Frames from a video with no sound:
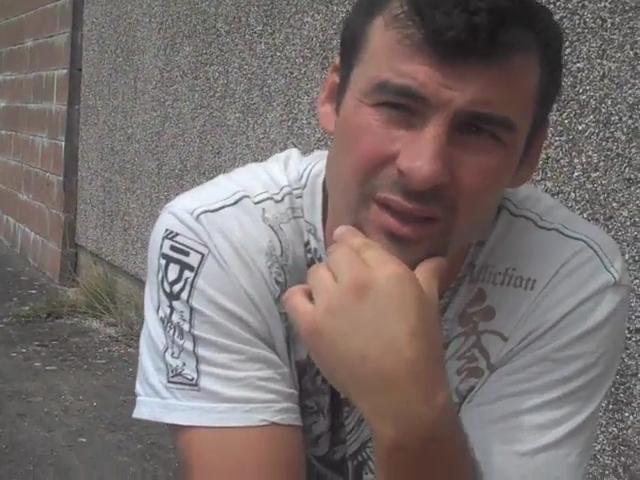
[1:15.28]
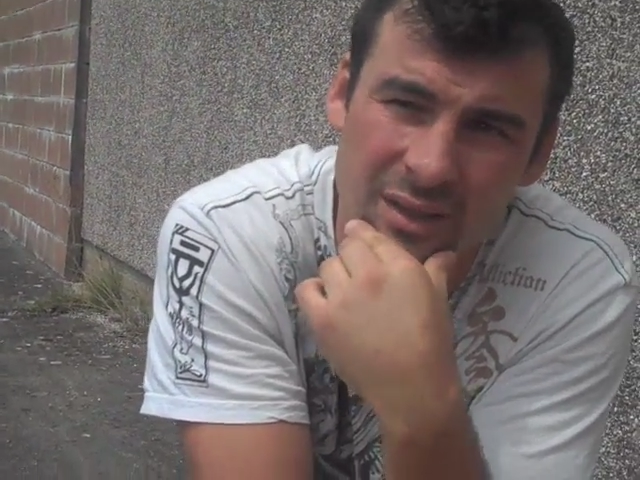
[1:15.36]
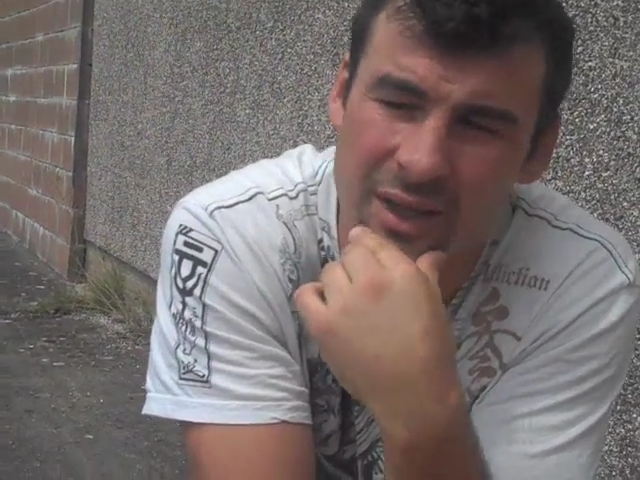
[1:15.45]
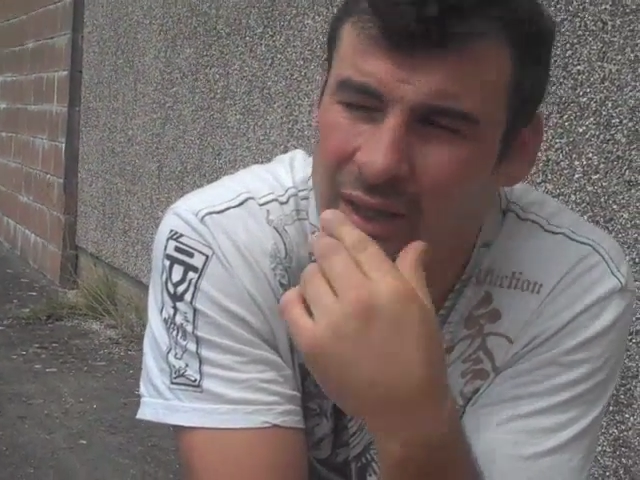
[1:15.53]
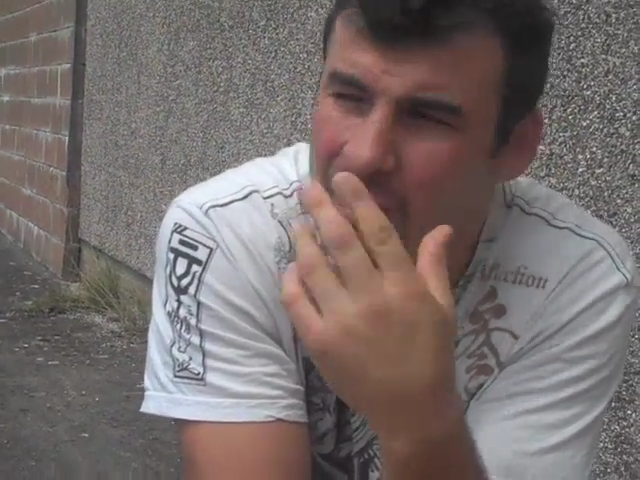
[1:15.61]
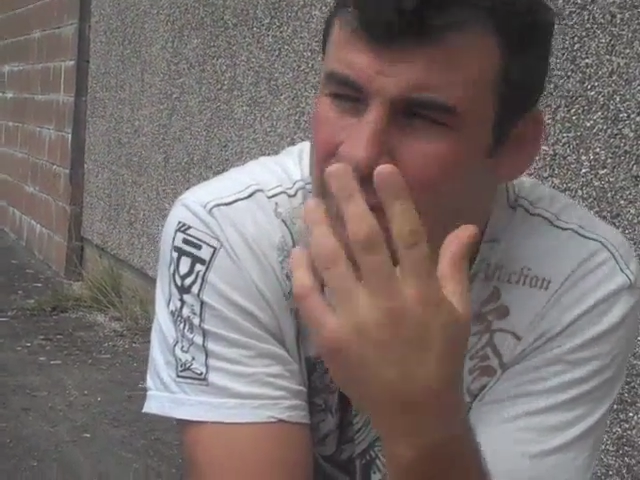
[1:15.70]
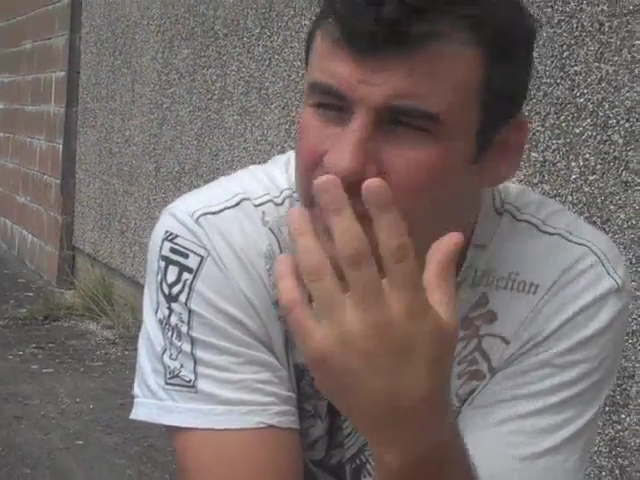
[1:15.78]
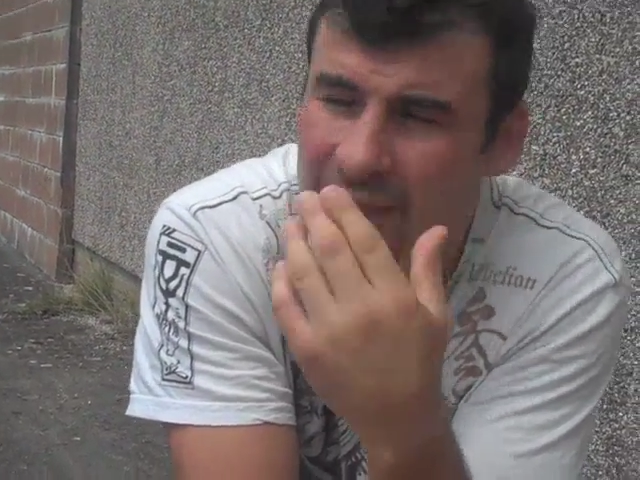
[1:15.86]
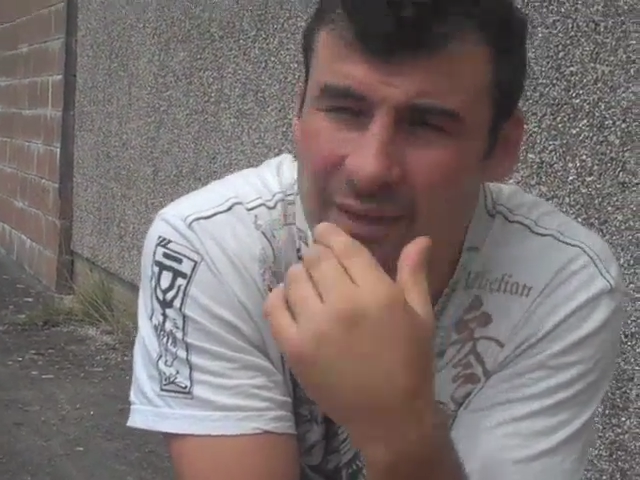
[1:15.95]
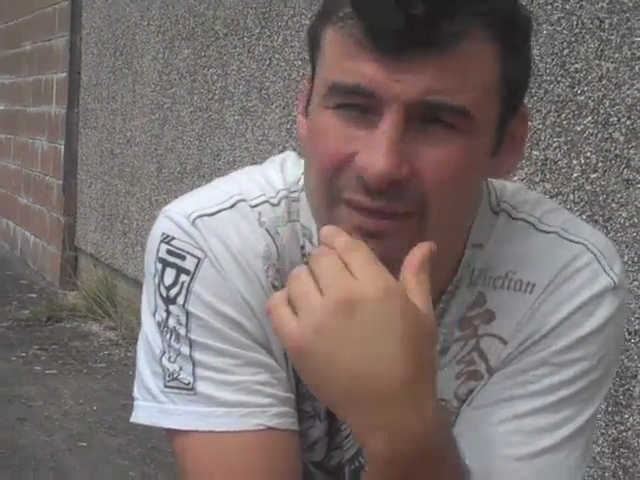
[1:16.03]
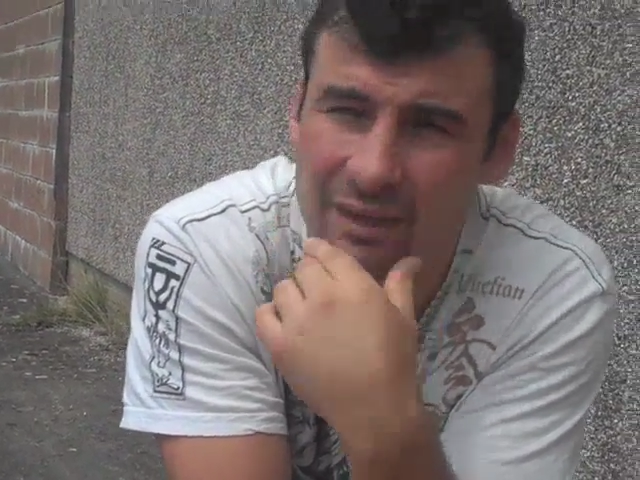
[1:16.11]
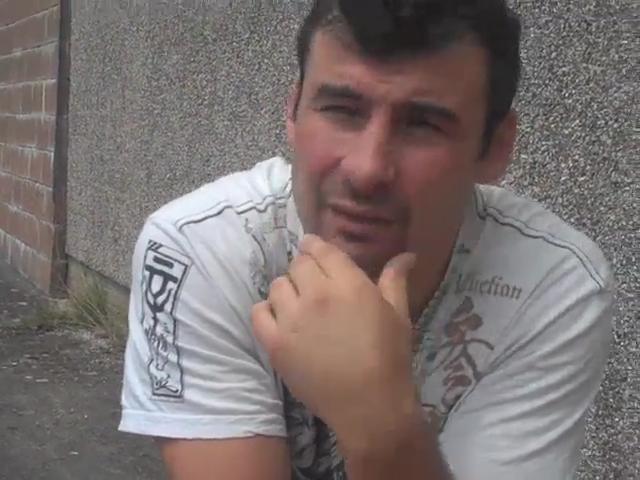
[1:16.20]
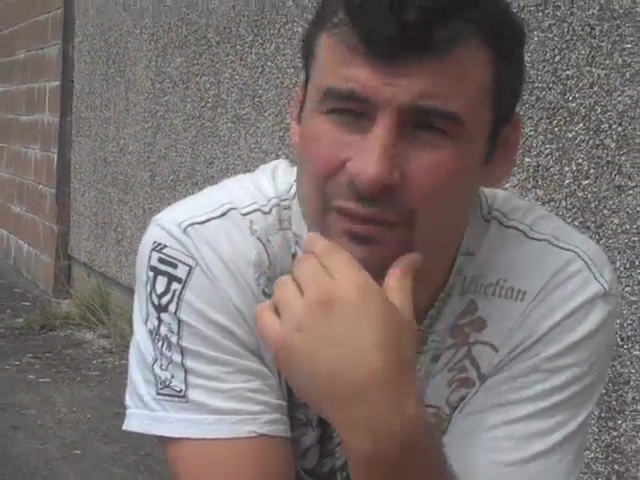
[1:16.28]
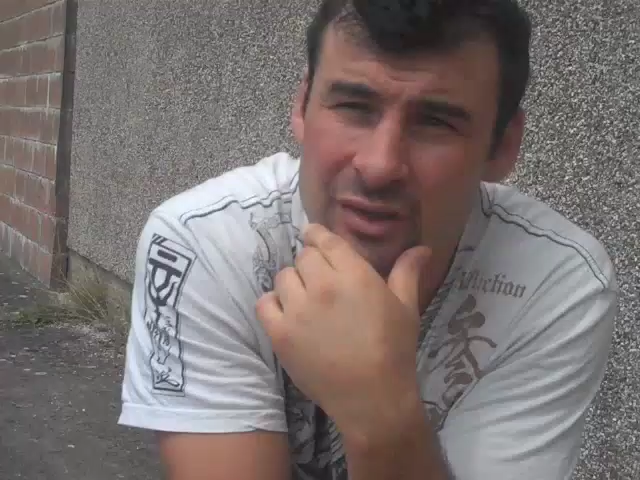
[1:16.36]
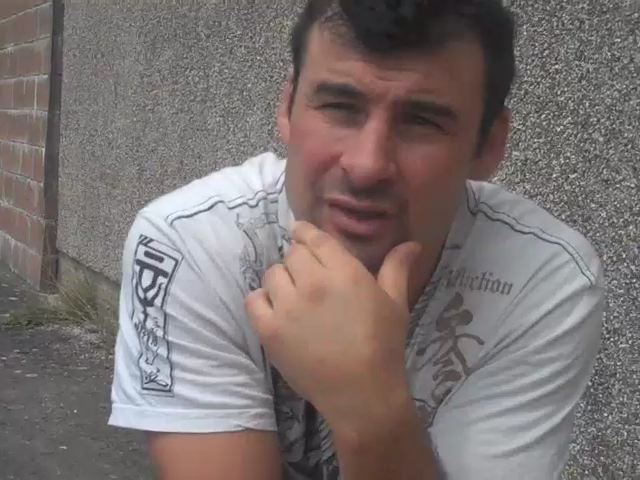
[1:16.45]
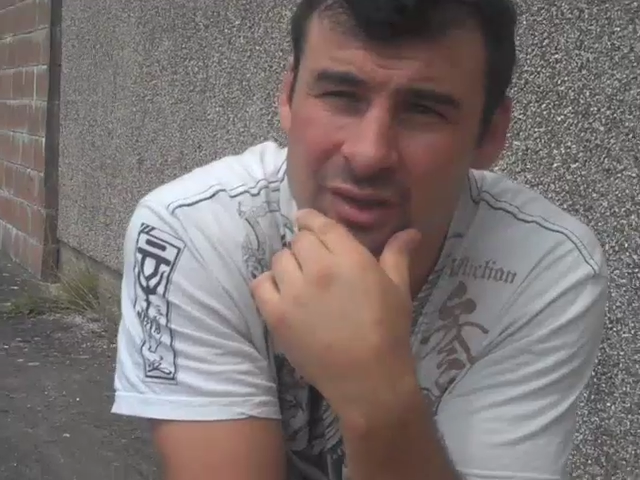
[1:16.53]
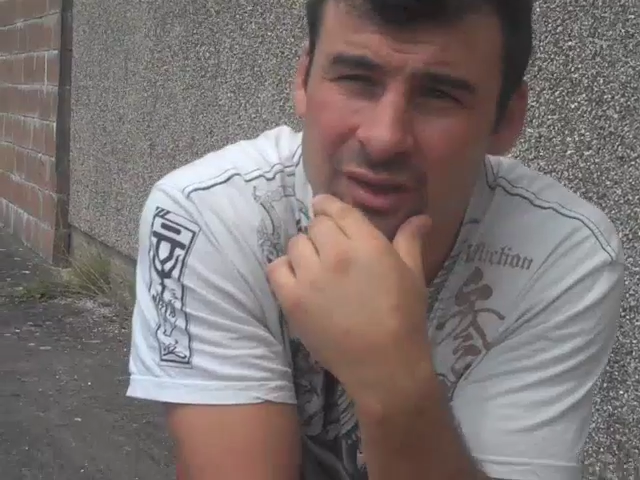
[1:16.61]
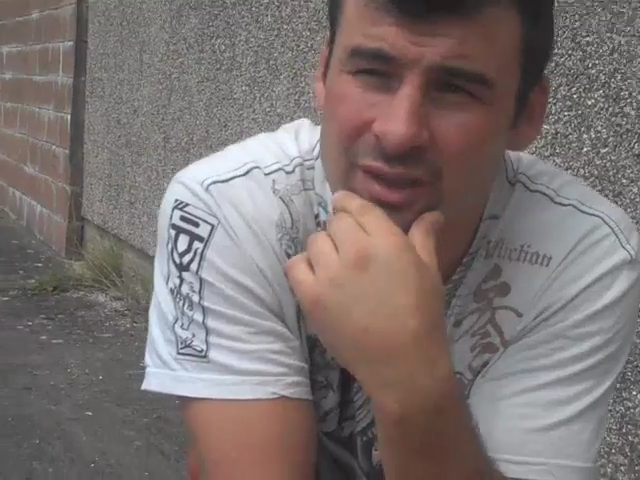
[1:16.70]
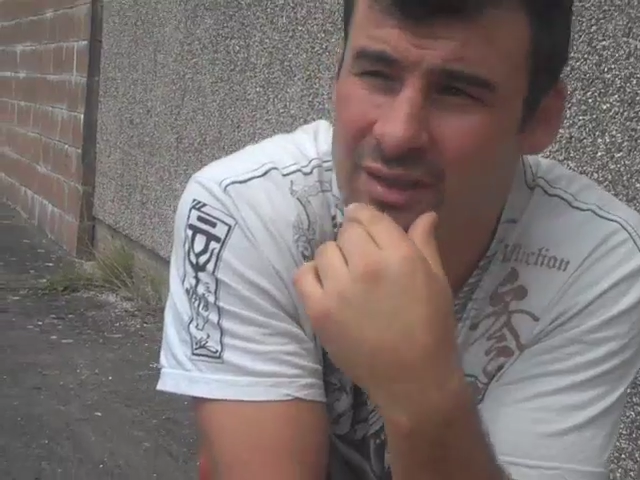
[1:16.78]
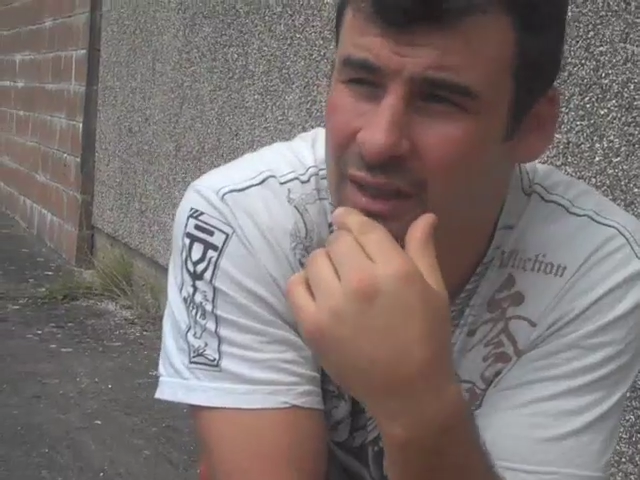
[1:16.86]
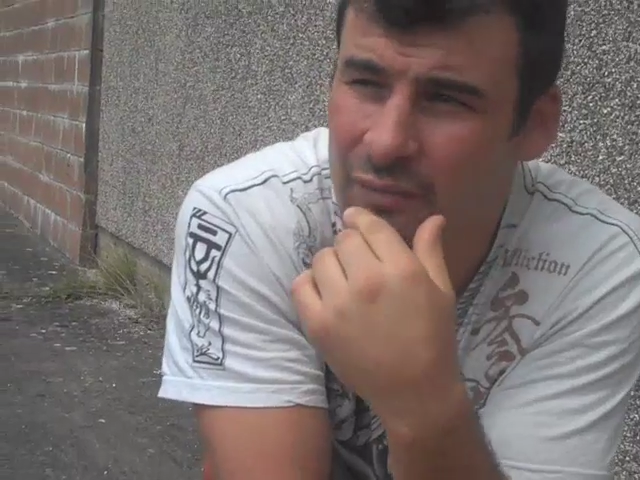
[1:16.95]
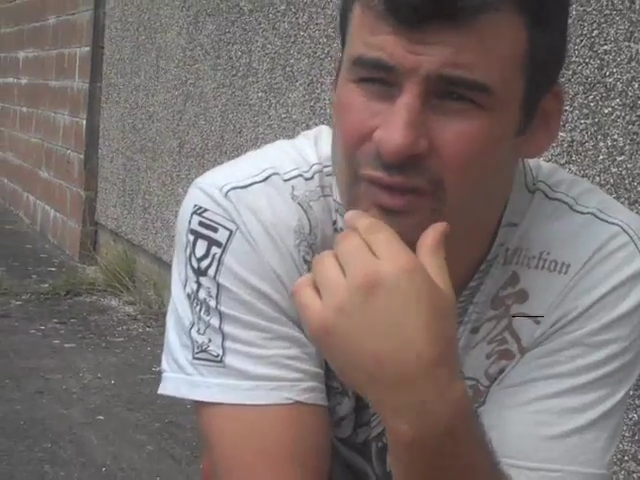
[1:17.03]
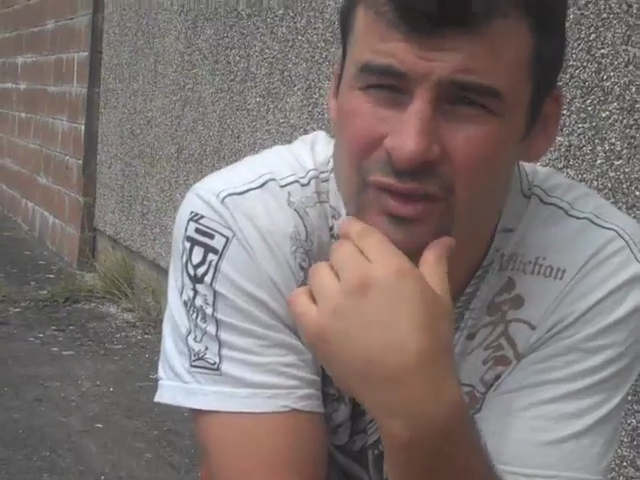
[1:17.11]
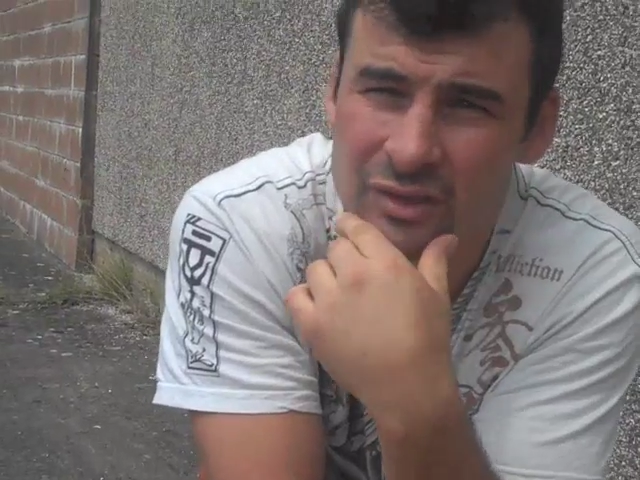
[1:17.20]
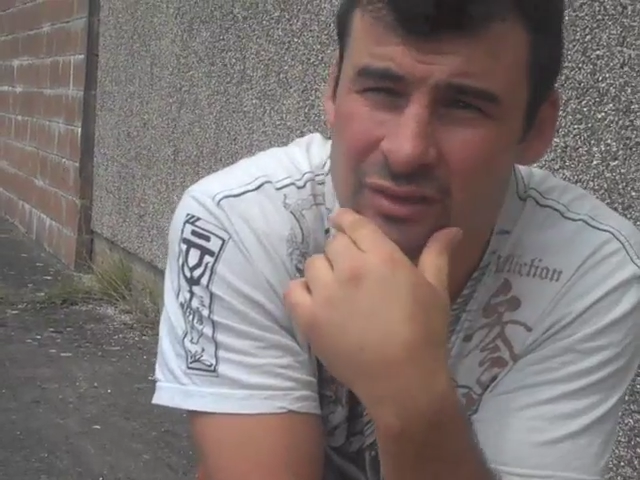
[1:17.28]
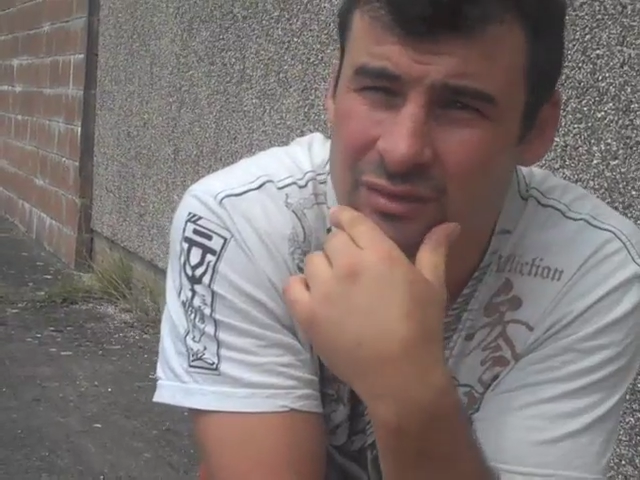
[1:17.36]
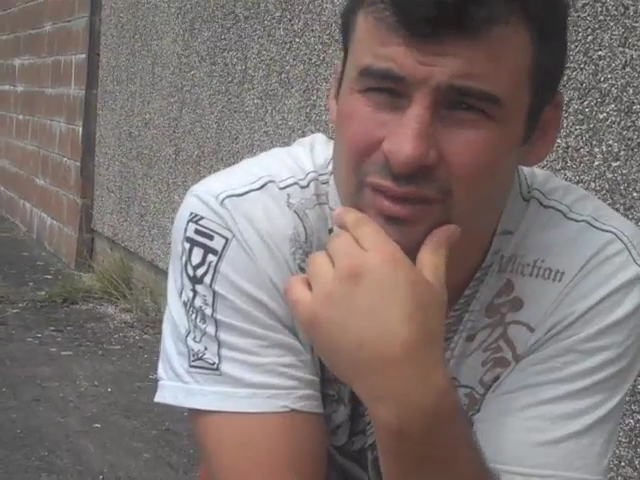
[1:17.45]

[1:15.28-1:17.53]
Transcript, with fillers: How do you talk to yourself? Tunnel vision. There's tunnel vision.